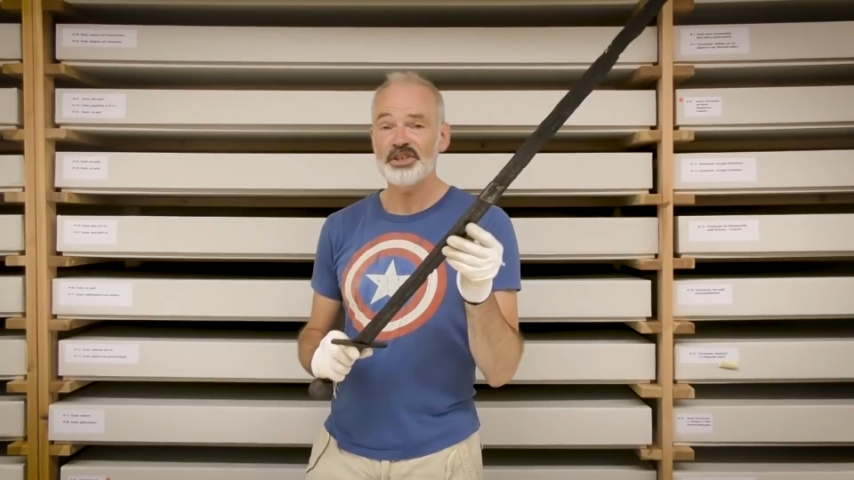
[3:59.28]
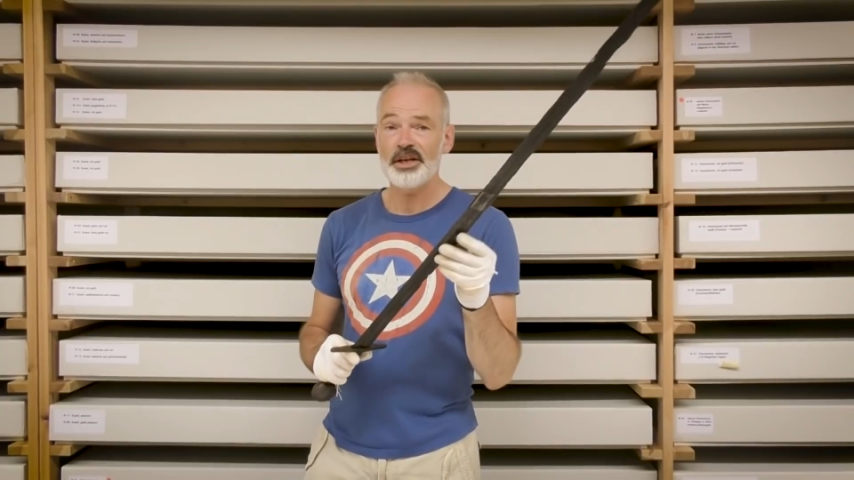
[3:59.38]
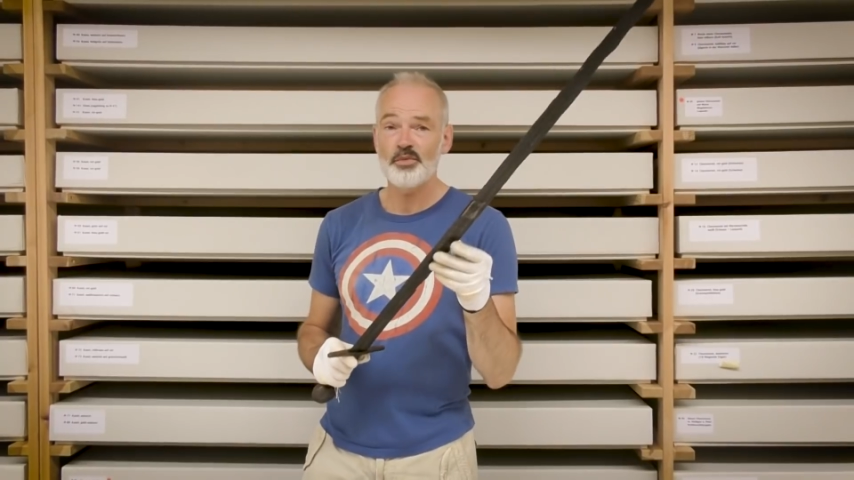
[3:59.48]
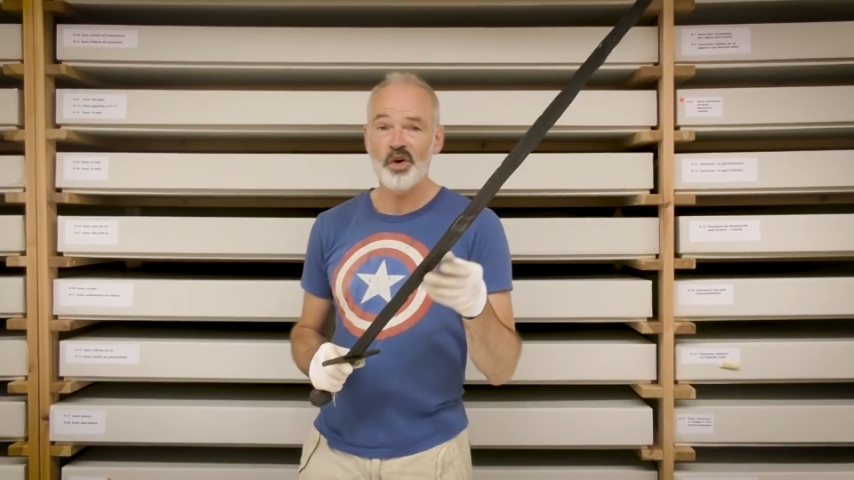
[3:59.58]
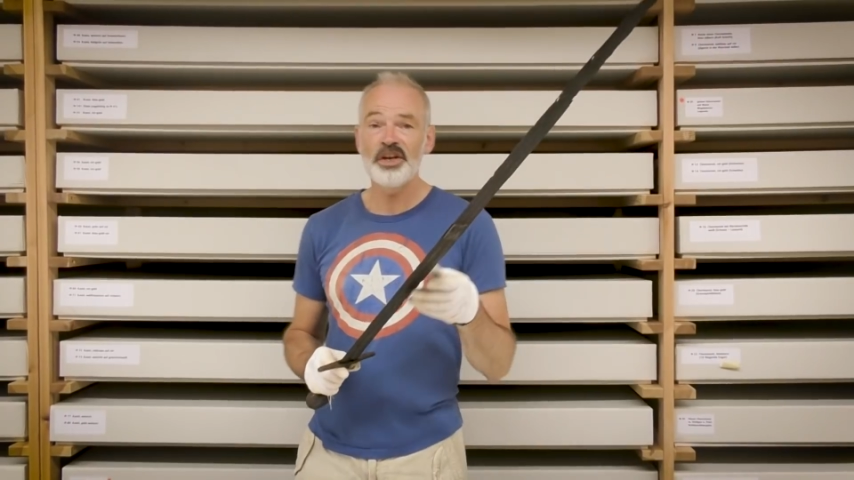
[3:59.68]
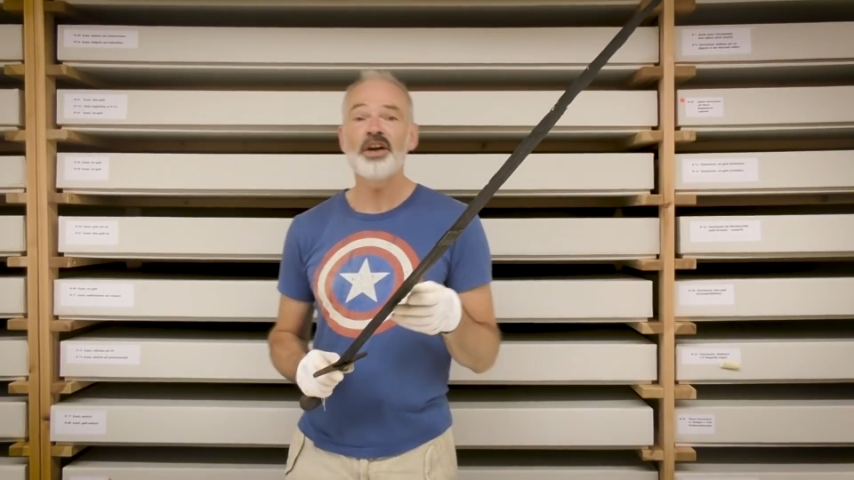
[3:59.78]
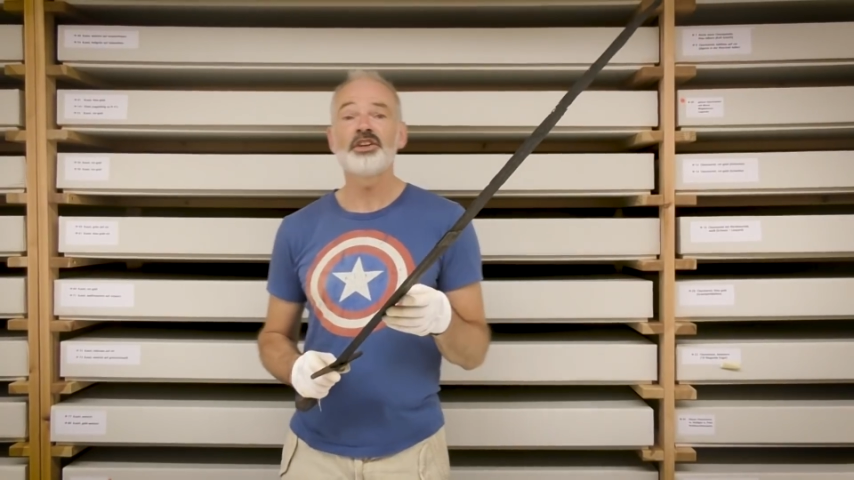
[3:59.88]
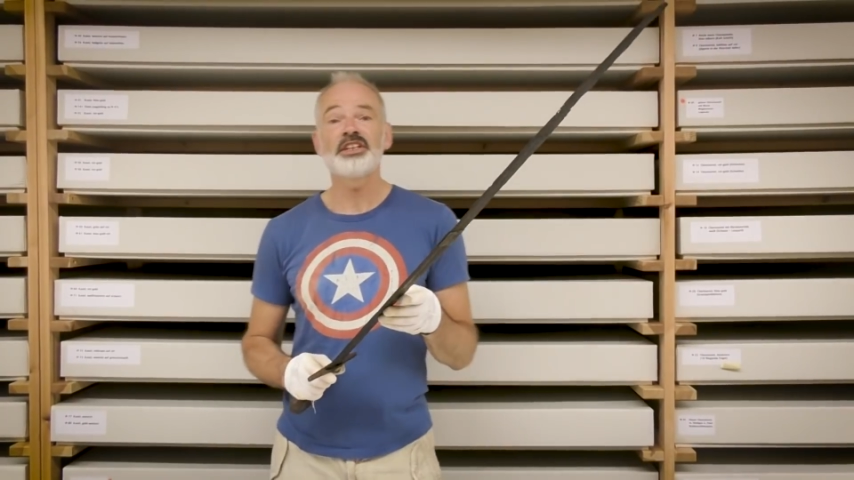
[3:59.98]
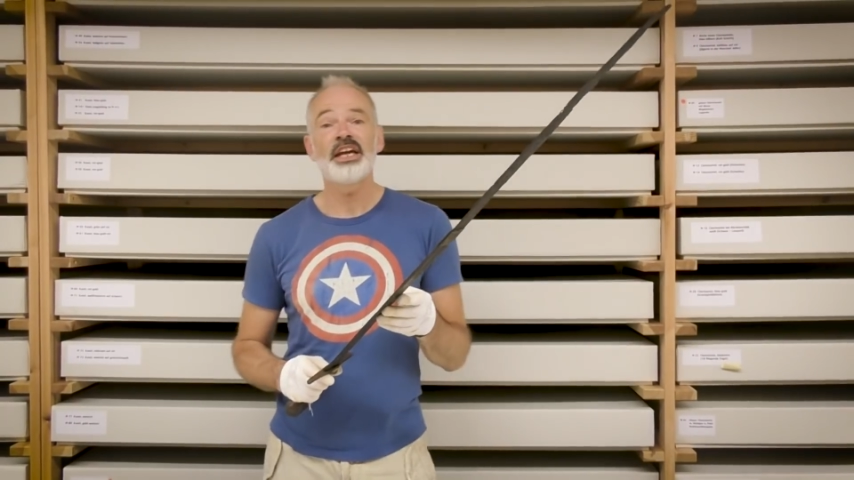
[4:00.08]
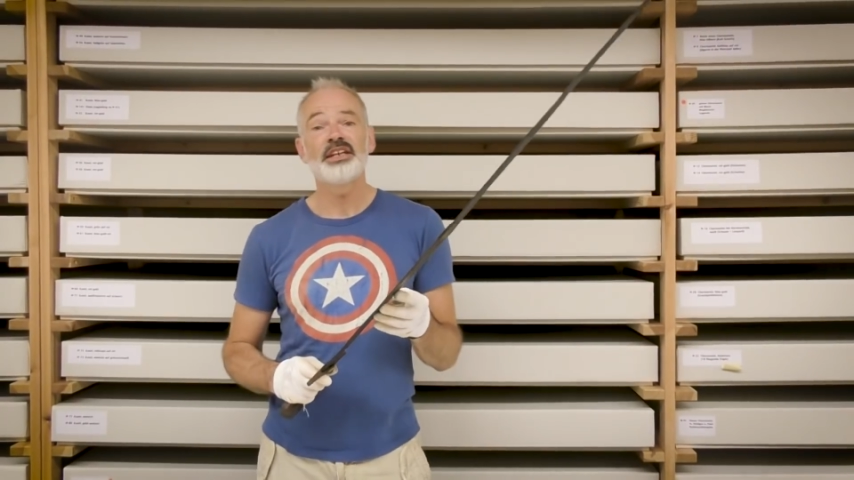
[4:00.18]
at
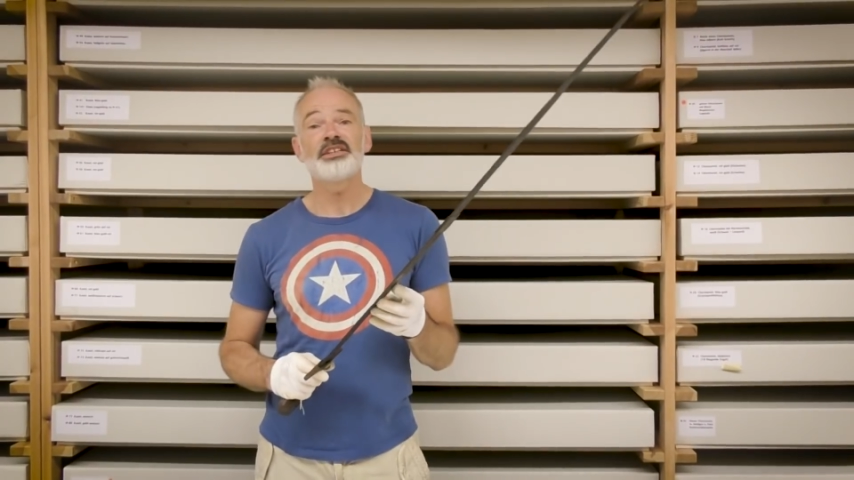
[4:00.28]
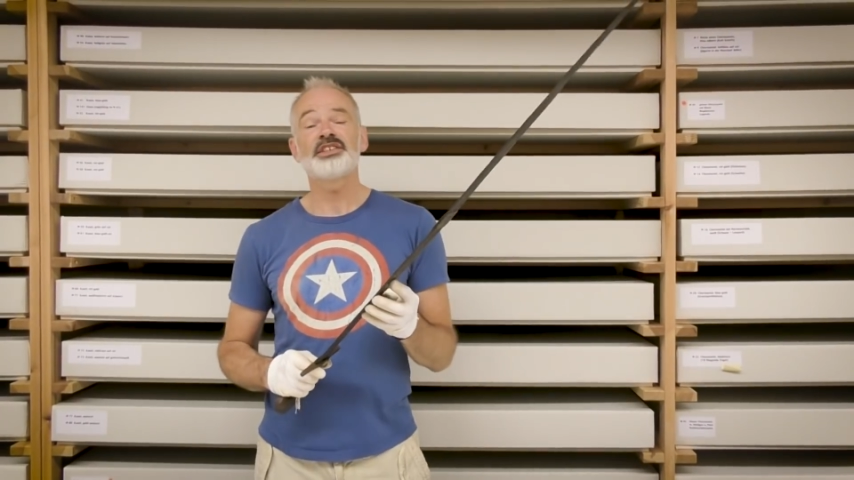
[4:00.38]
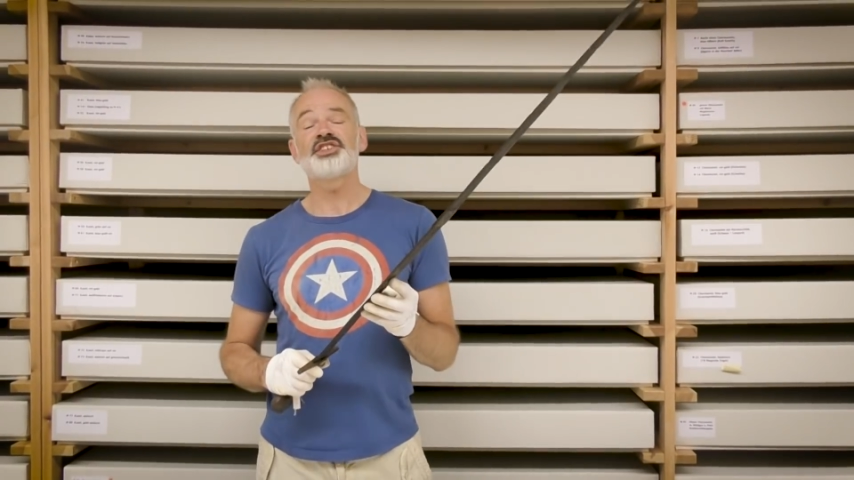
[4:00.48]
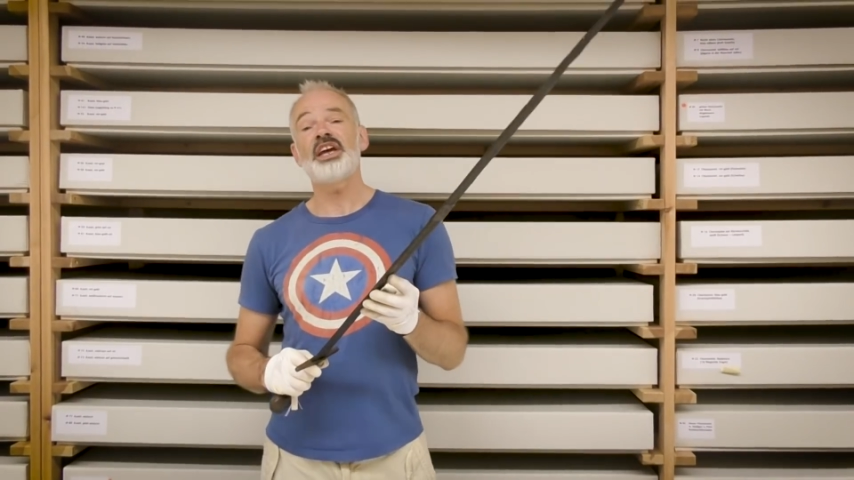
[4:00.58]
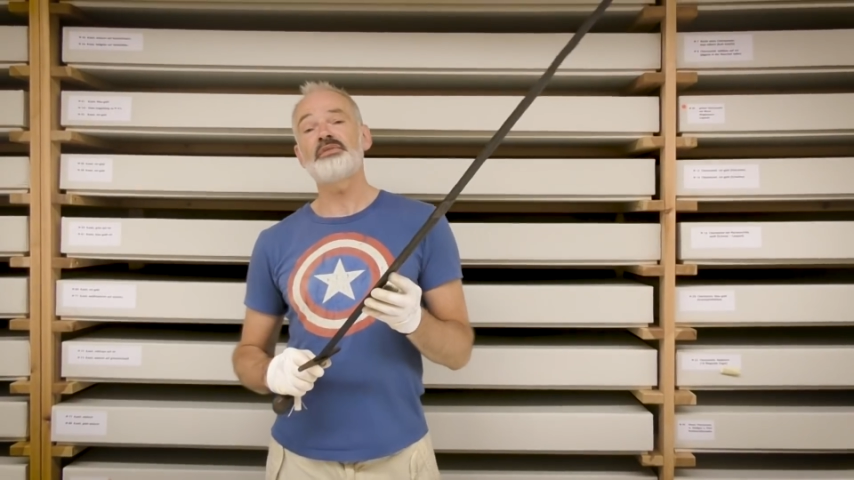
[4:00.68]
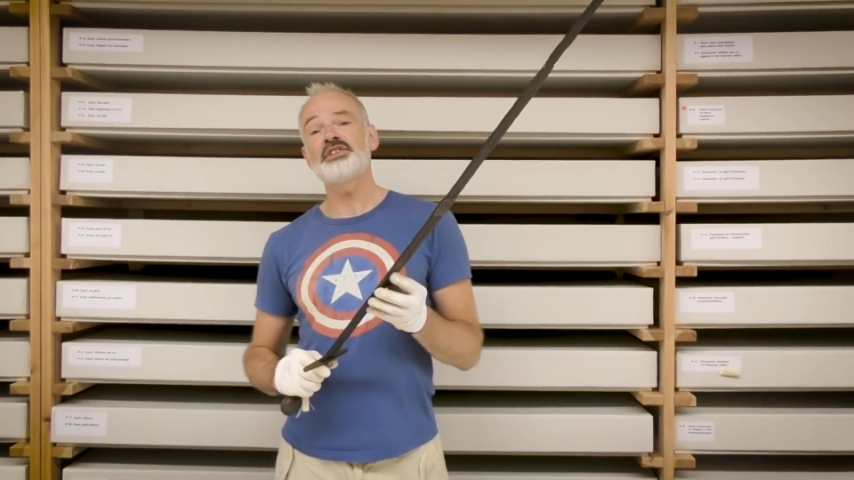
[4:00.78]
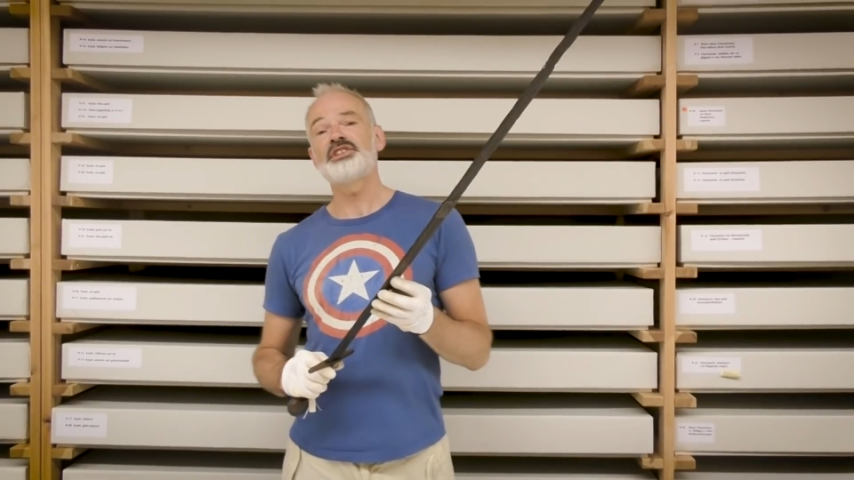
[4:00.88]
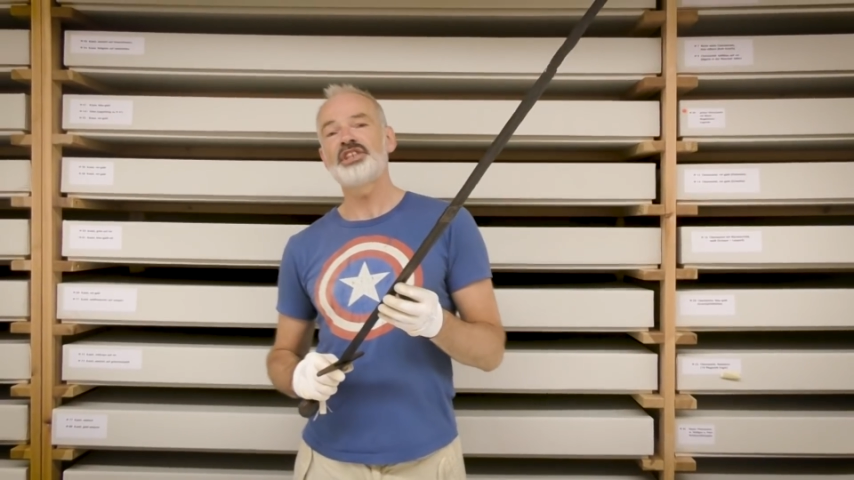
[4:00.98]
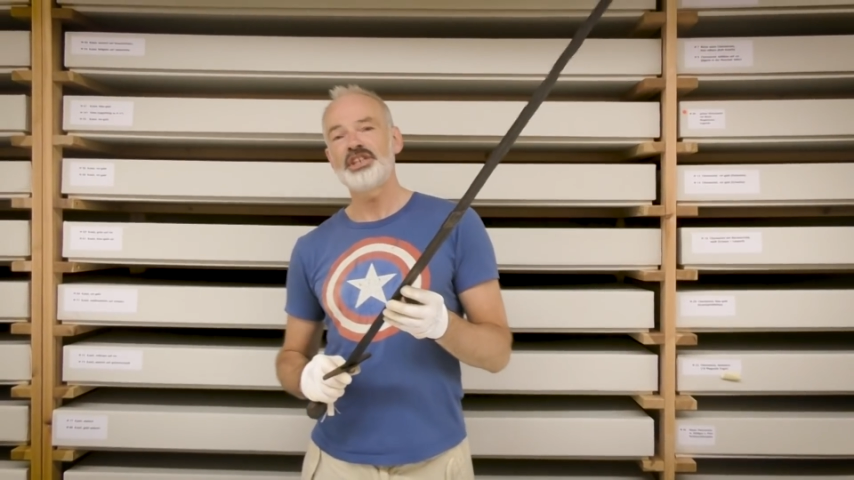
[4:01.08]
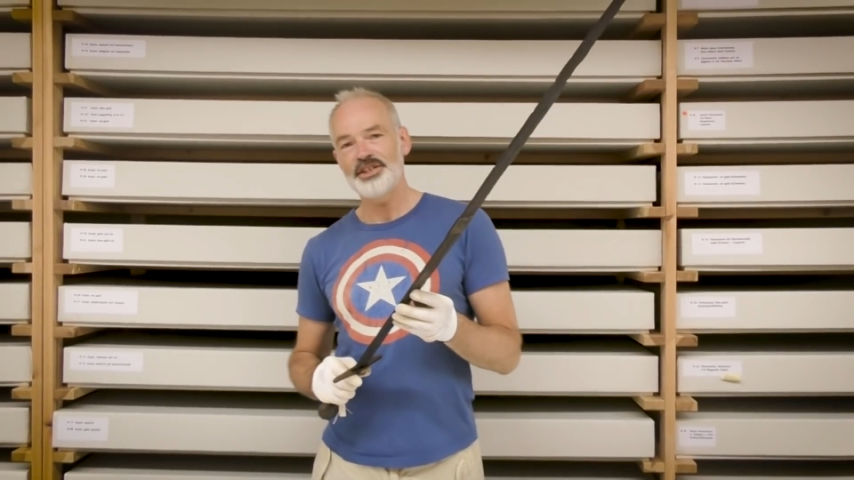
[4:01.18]

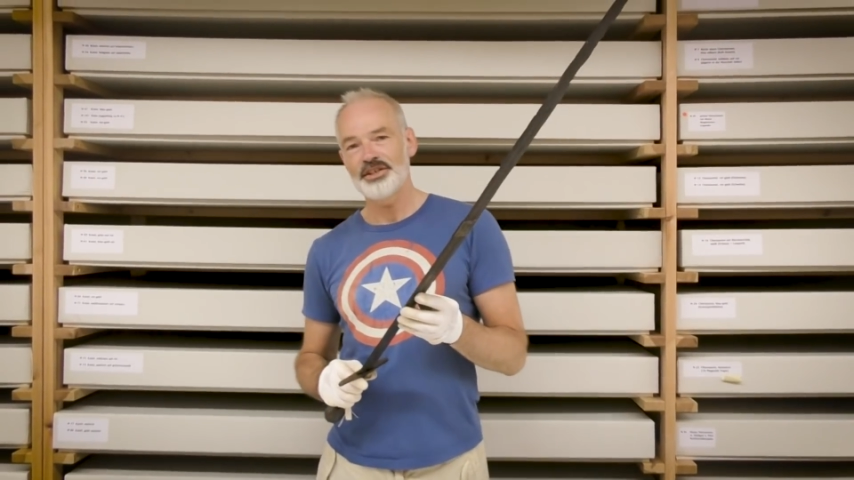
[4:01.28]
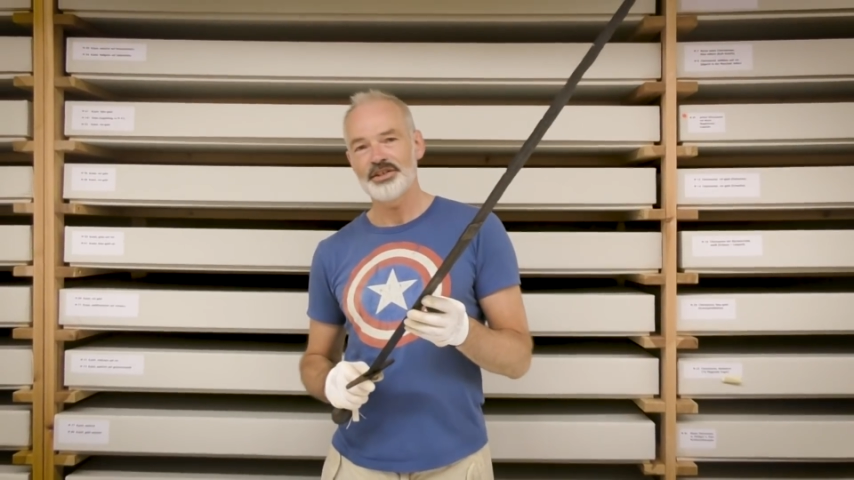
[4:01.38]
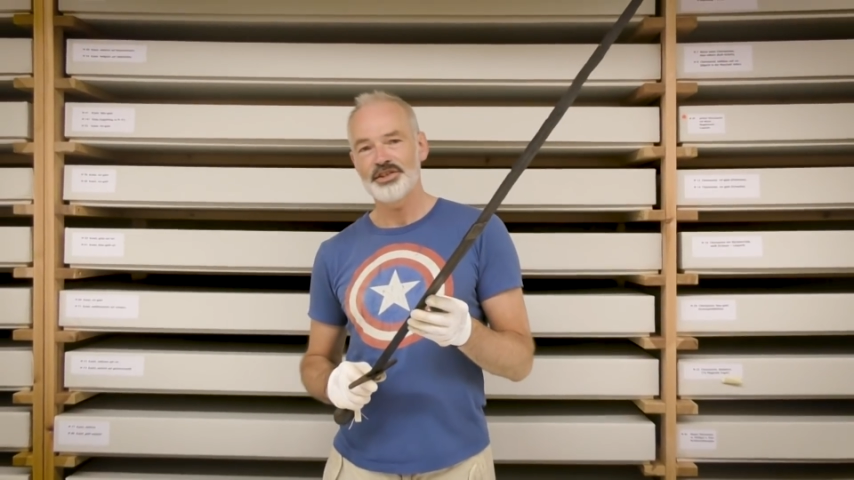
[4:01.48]
117